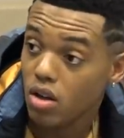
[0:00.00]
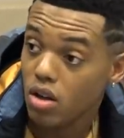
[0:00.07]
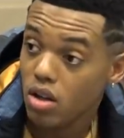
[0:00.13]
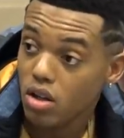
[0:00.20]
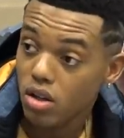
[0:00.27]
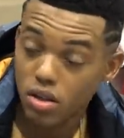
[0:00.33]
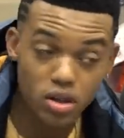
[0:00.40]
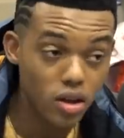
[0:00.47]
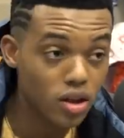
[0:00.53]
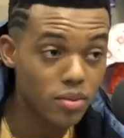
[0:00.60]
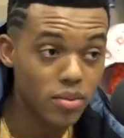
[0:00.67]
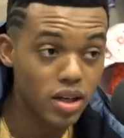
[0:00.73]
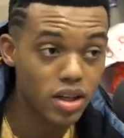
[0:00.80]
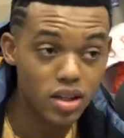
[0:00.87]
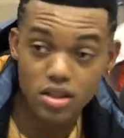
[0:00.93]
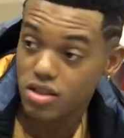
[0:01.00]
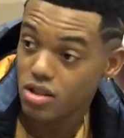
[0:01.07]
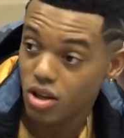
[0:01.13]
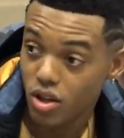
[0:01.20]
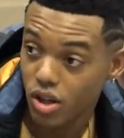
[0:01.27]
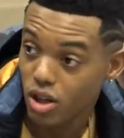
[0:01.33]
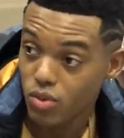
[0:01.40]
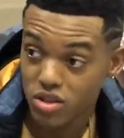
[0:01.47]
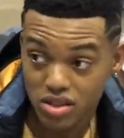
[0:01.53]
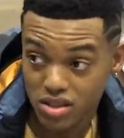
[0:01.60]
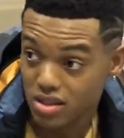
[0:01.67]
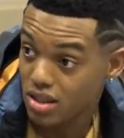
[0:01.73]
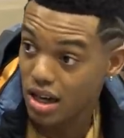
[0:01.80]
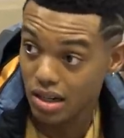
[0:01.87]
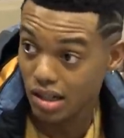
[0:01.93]
Yeah. You know what I mean? And so he was
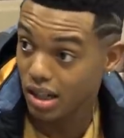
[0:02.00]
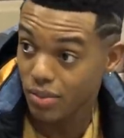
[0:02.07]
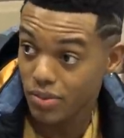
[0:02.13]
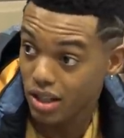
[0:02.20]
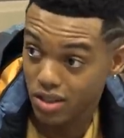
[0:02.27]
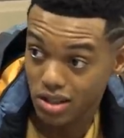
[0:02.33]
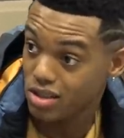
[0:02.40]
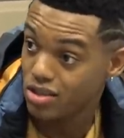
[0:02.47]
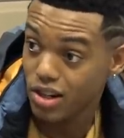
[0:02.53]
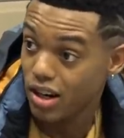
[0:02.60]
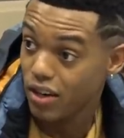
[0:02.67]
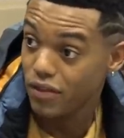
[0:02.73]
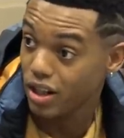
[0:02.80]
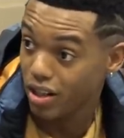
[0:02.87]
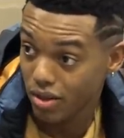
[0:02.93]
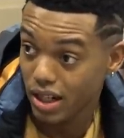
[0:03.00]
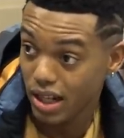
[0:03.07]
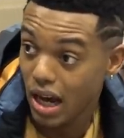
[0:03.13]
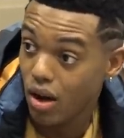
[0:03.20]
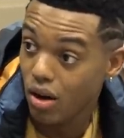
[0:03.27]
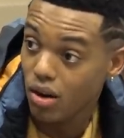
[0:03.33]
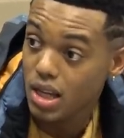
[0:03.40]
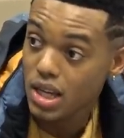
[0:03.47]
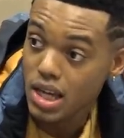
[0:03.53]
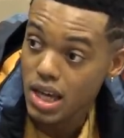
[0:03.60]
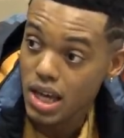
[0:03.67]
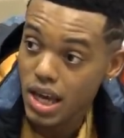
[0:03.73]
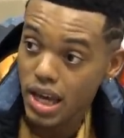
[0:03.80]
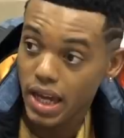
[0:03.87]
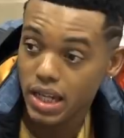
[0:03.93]
just kind of up there just trying to figure it out.
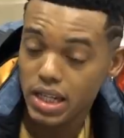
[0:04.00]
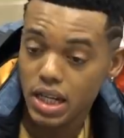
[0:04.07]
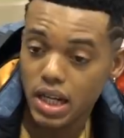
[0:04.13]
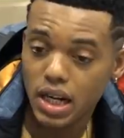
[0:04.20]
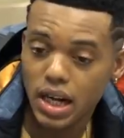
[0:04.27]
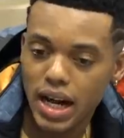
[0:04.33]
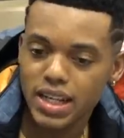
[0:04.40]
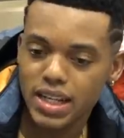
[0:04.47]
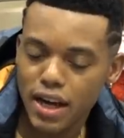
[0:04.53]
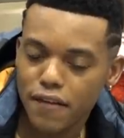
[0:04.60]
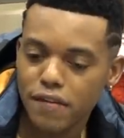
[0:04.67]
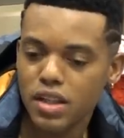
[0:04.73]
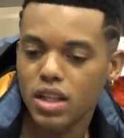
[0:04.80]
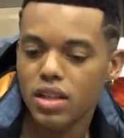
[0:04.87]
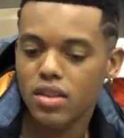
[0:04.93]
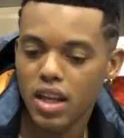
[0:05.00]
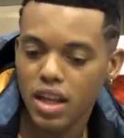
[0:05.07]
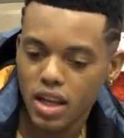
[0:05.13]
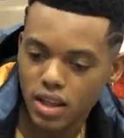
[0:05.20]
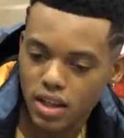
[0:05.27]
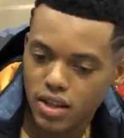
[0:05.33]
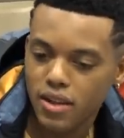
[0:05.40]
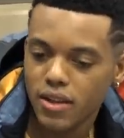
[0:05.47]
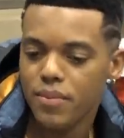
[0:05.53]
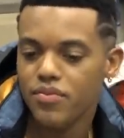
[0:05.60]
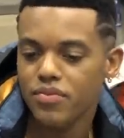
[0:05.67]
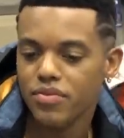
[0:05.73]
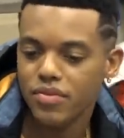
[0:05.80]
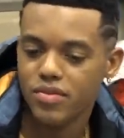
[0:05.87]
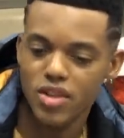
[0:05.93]
And uh, I definitely think
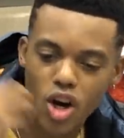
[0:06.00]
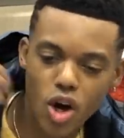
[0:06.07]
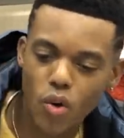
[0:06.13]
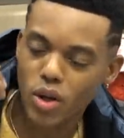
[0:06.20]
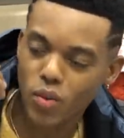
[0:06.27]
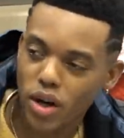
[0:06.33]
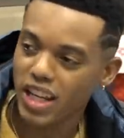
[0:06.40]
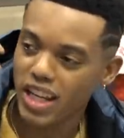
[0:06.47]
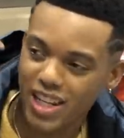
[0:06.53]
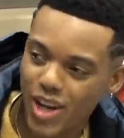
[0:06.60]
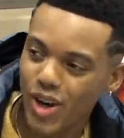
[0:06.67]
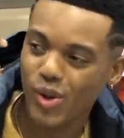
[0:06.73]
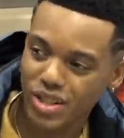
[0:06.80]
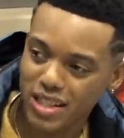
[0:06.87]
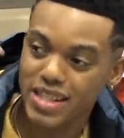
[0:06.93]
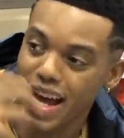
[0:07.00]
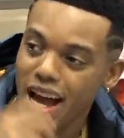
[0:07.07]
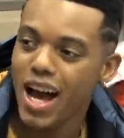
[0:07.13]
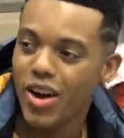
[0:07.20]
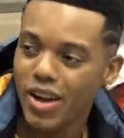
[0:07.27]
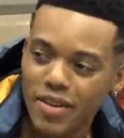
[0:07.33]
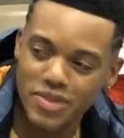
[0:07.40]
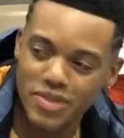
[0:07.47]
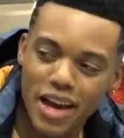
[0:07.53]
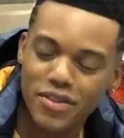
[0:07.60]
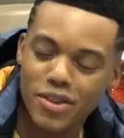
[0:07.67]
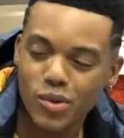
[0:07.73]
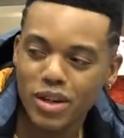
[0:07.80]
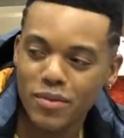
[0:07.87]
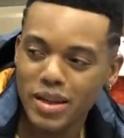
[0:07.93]
knowing what he knows now,
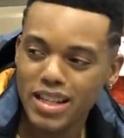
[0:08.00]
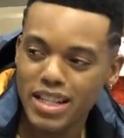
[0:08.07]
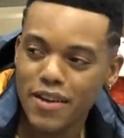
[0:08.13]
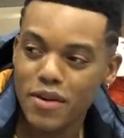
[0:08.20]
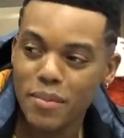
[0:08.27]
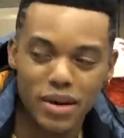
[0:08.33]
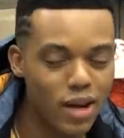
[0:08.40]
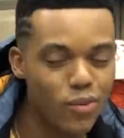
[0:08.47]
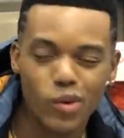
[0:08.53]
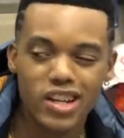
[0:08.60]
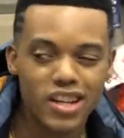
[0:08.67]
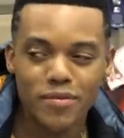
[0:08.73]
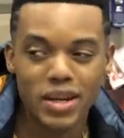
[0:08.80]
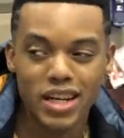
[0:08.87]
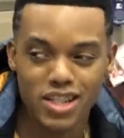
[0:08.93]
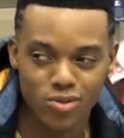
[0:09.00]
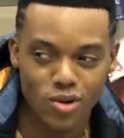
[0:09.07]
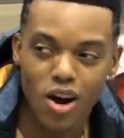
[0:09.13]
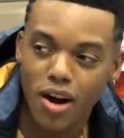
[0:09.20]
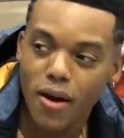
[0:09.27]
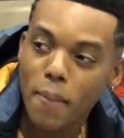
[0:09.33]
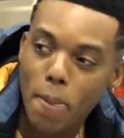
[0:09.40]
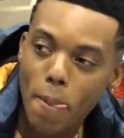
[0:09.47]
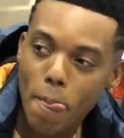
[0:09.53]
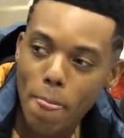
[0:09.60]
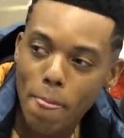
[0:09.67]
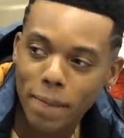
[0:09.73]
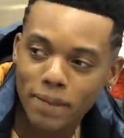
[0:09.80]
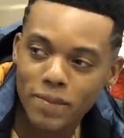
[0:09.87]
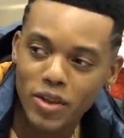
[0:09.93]
definitely would have been different, but it wouldn't have been as raw.
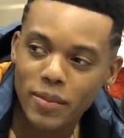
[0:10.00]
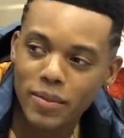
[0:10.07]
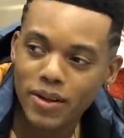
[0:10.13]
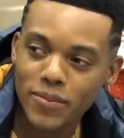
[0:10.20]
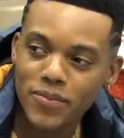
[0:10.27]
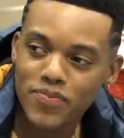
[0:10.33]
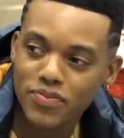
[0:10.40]
So you, you had, I mean?